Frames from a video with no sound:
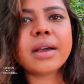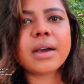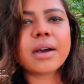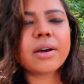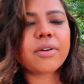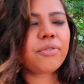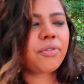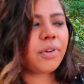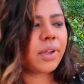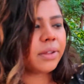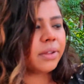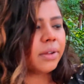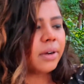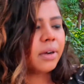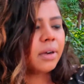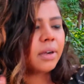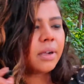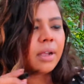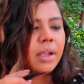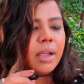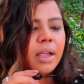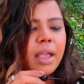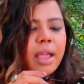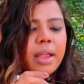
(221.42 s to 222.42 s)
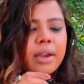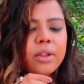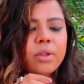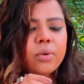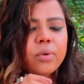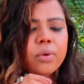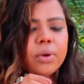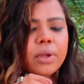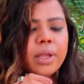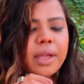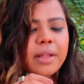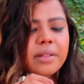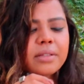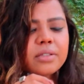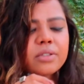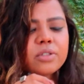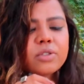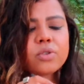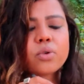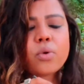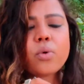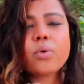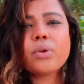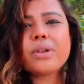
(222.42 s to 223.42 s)
of feather, and you get
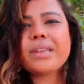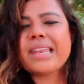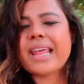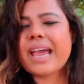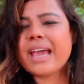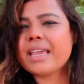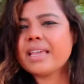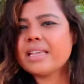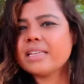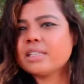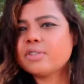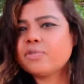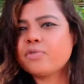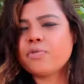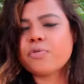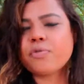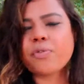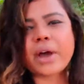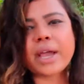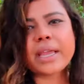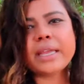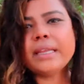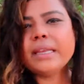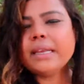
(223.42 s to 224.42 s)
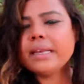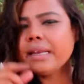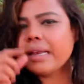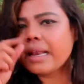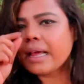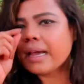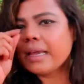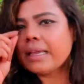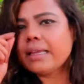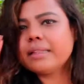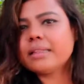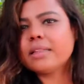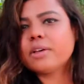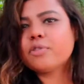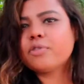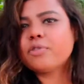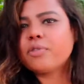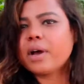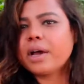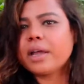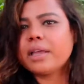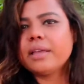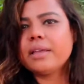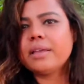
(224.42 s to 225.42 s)
so nice fine line, the
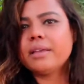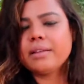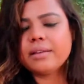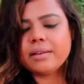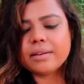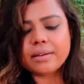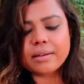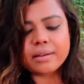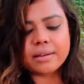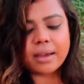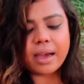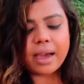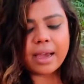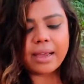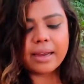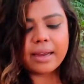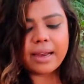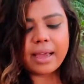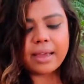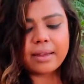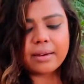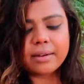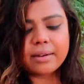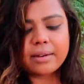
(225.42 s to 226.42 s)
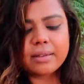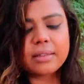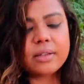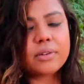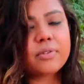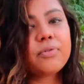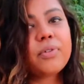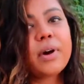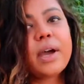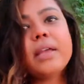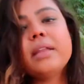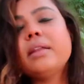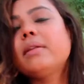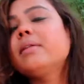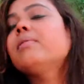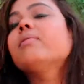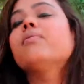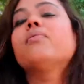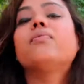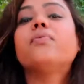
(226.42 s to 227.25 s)
fine eyeliner, the fine